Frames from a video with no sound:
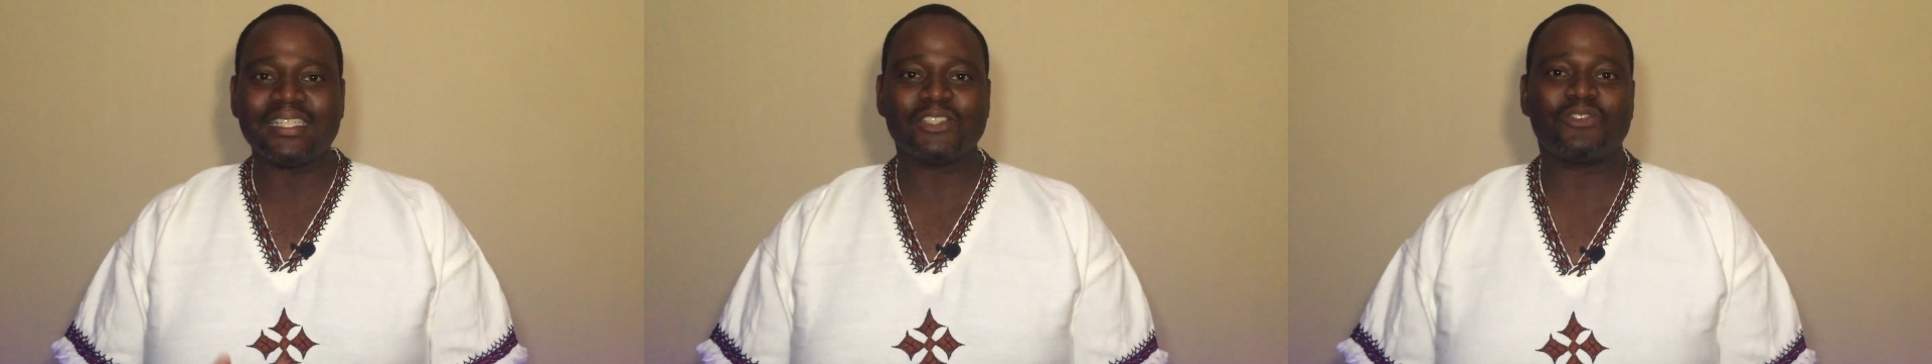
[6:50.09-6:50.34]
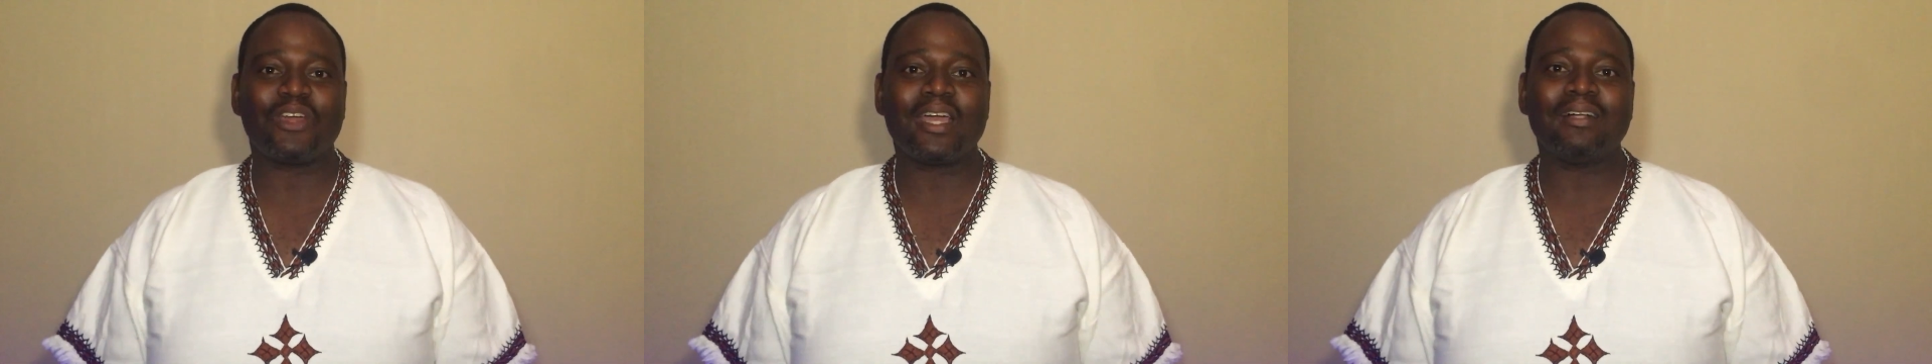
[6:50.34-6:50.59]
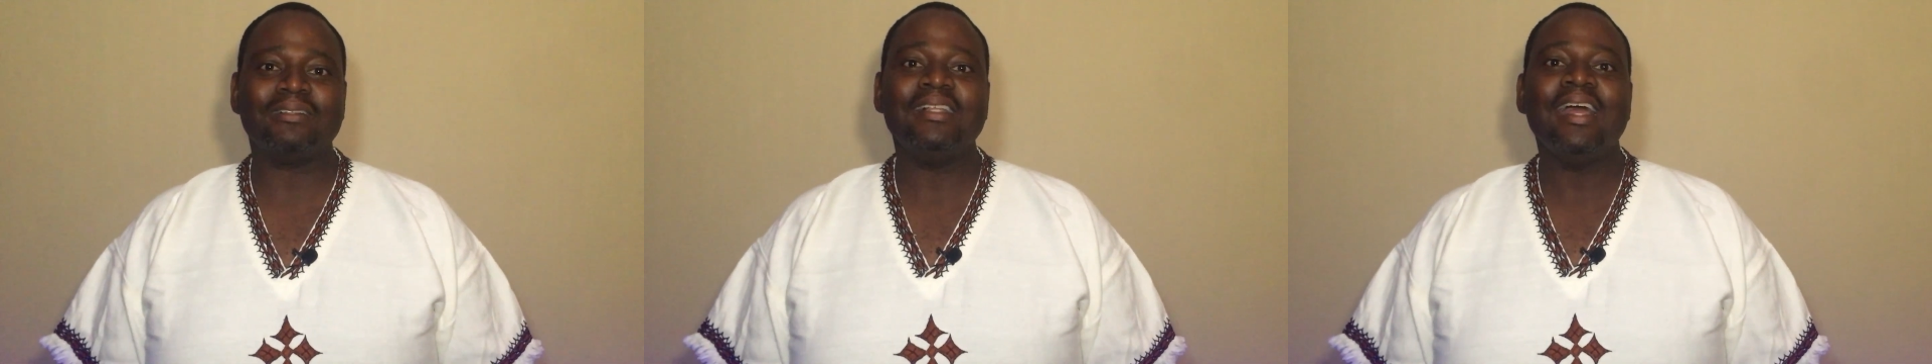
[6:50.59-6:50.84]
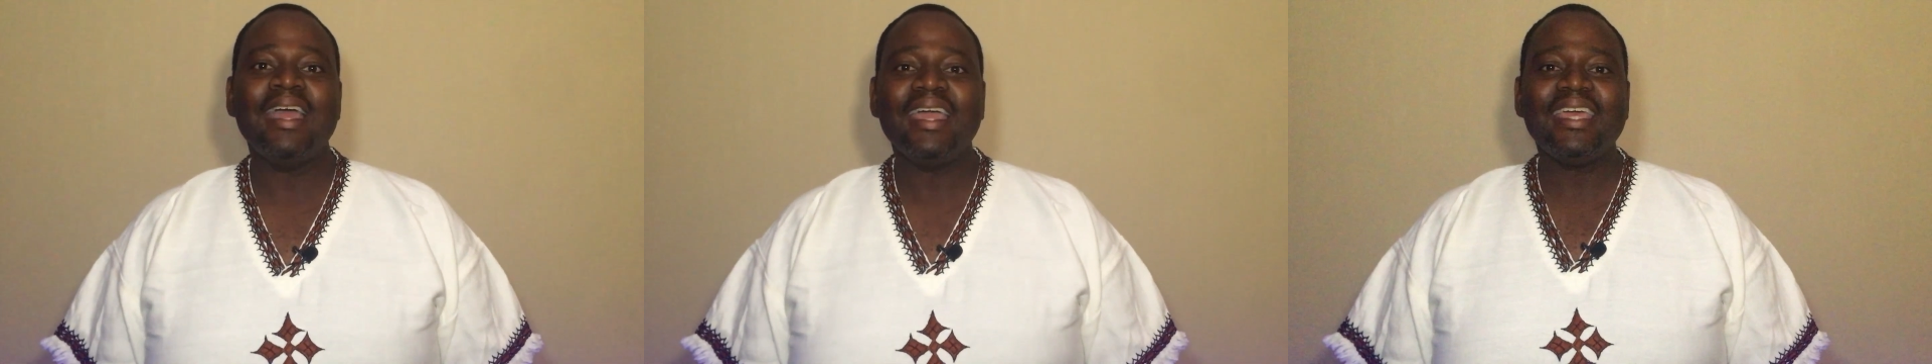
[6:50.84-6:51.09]
Israel,
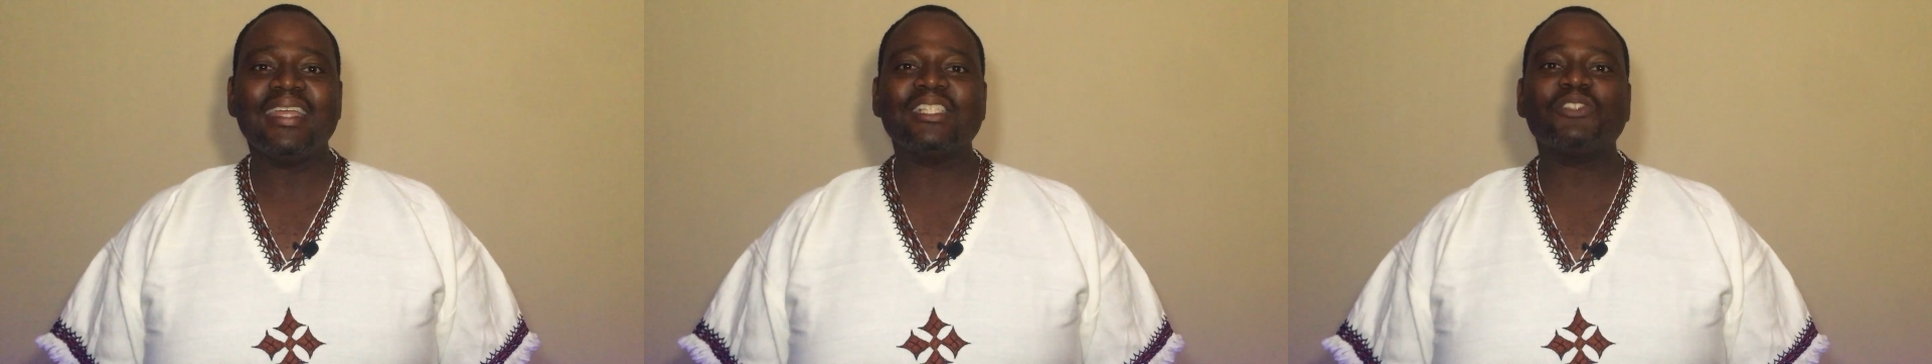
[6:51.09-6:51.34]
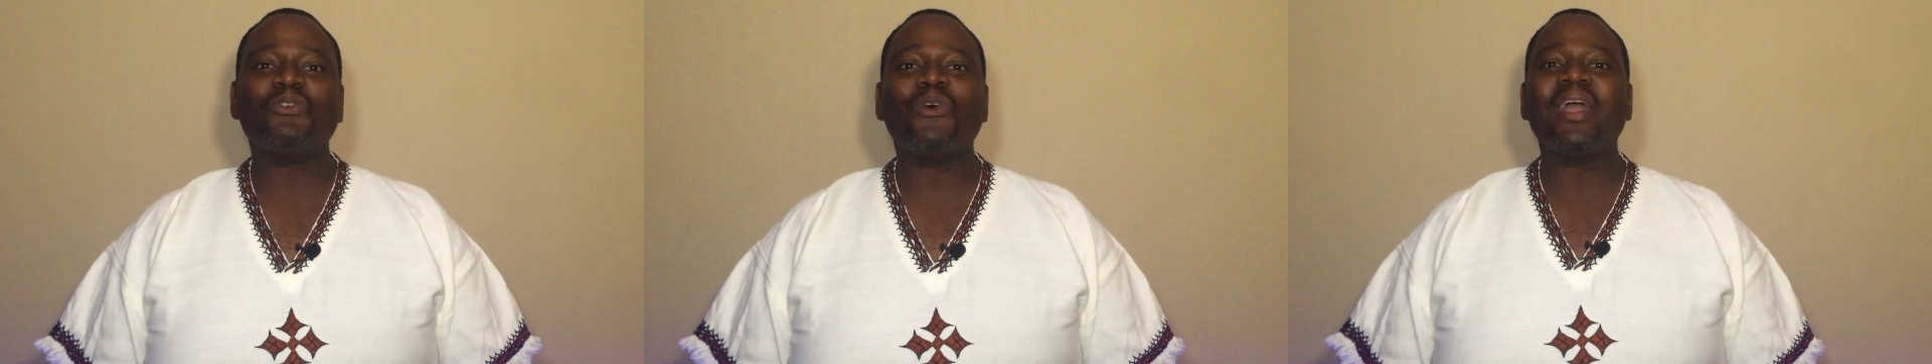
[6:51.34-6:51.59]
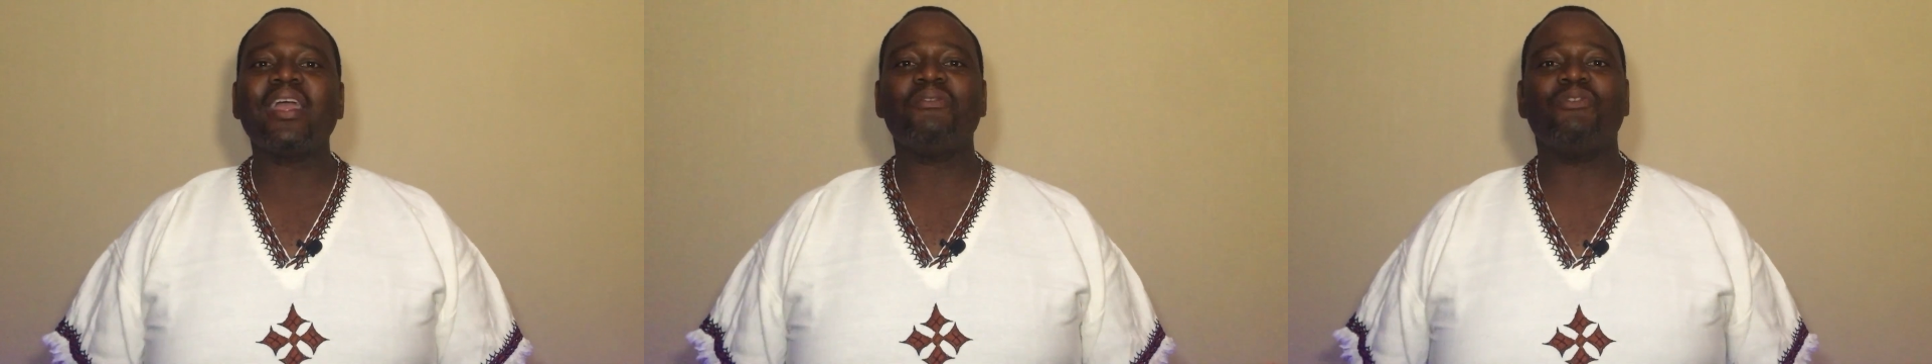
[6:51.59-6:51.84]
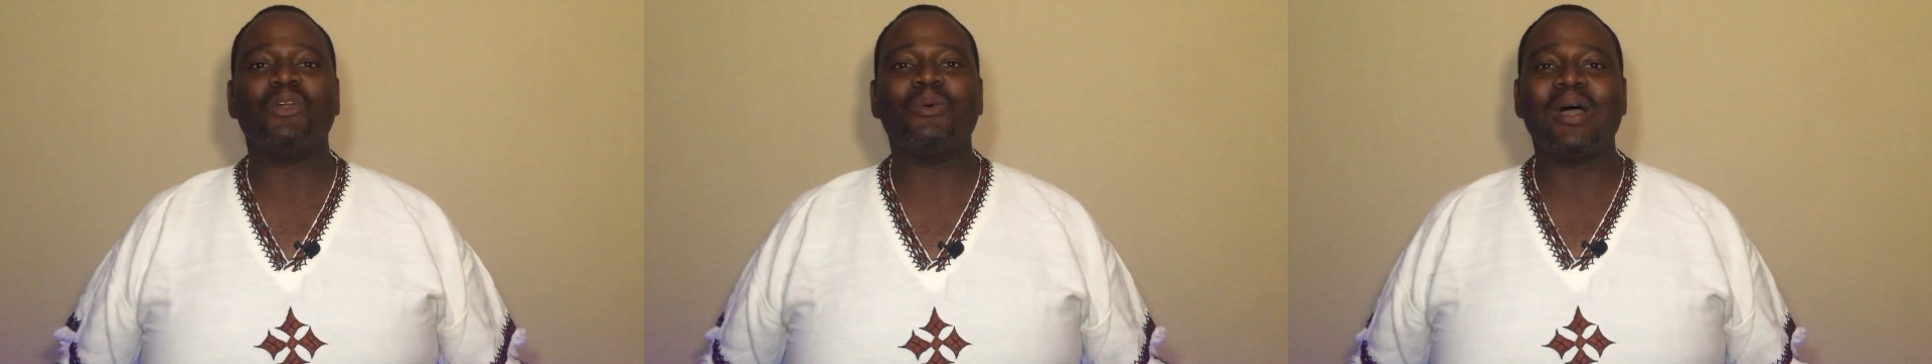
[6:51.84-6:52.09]
it is for
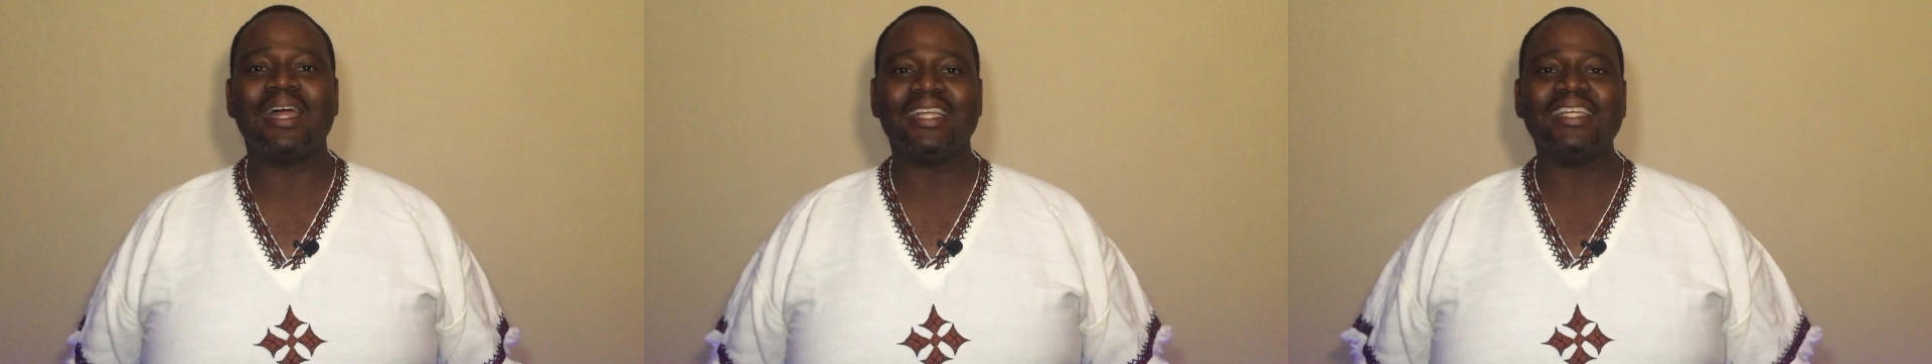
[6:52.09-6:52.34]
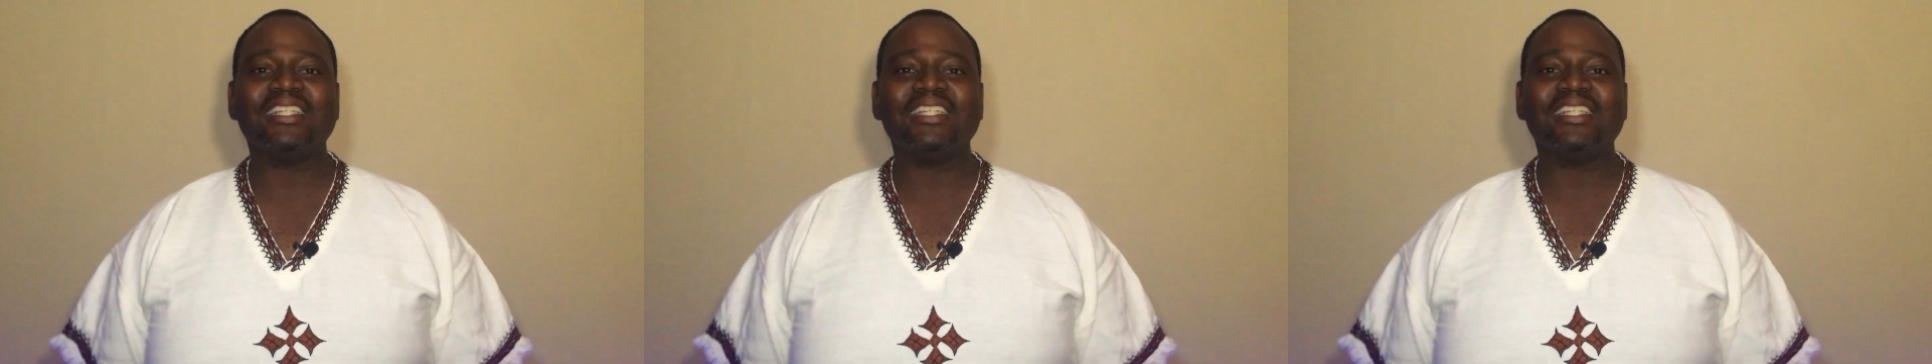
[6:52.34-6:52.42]
everyone.